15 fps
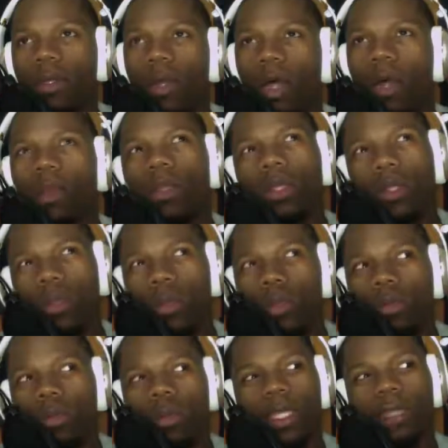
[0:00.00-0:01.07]
Olin
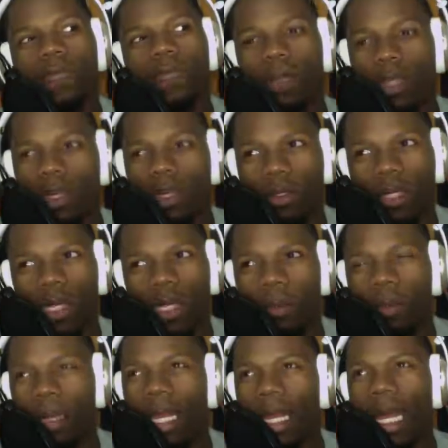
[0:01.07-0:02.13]
Kreutz played for a long
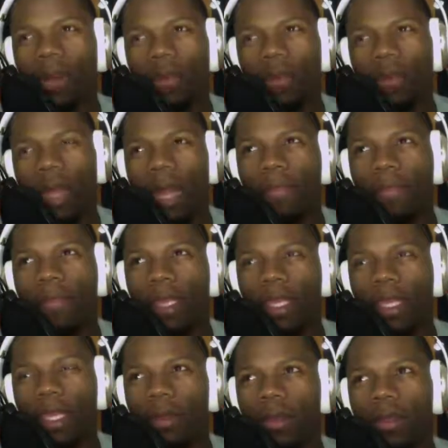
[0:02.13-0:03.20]
time, but I
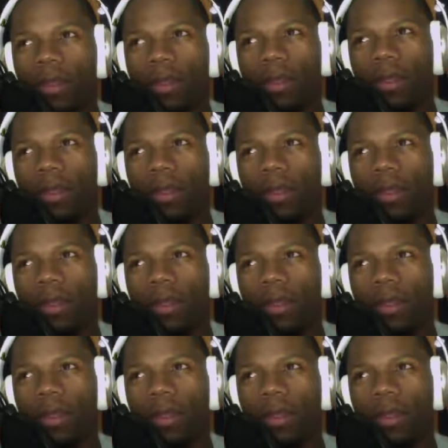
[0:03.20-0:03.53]
think he